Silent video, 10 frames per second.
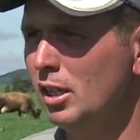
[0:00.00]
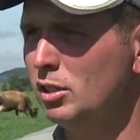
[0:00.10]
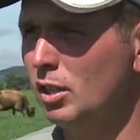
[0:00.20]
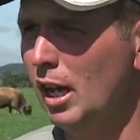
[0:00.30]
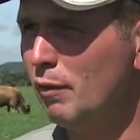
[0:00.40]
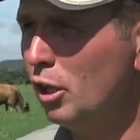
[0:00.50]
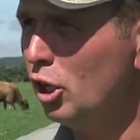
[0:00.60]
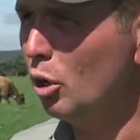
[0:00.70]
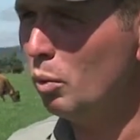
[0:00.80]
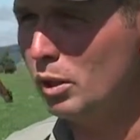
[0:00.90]
So every
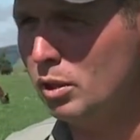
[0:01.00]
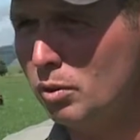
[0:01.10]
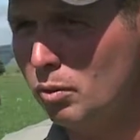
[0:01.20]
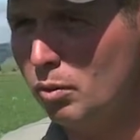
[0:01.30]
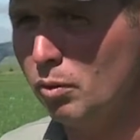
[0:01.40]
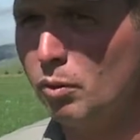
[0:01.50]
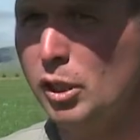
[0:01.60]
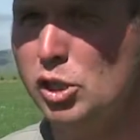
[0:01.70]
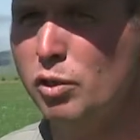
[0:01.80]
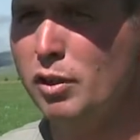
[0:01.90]
year we
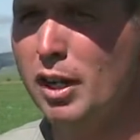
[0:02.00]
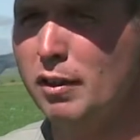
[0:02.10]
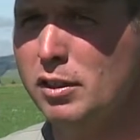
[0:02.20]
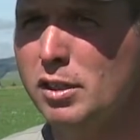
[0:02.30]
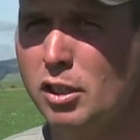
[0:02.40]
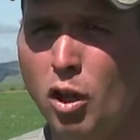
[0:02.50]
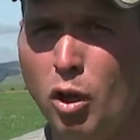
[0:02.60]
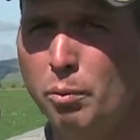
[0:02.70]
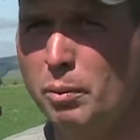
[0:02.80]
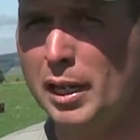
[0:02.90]
rejuvenate the
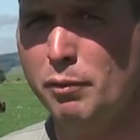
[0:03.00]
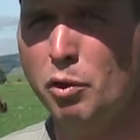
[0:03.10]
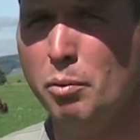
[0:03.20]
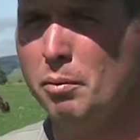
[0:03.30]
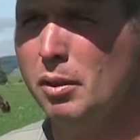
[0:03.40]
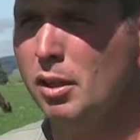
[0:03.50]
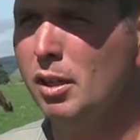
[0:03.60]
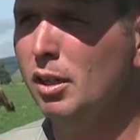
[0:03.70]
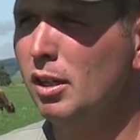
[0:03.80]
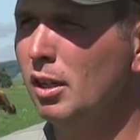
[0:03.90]
whole platform
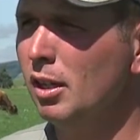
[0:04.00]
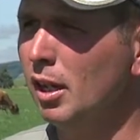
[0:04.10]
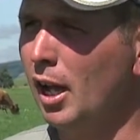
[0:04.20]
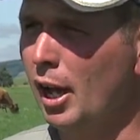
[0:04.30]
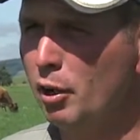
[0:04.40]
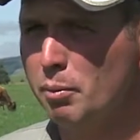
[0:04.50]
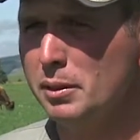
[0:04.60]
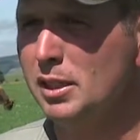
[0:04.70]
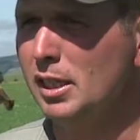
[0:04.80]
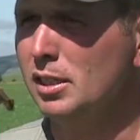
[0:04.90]

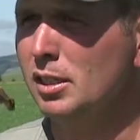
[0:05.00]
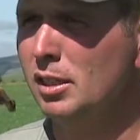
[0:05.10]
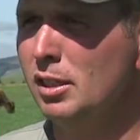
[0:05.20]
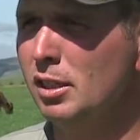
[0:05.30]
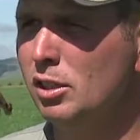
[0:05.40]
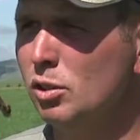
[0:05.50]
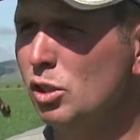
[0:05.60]
100% to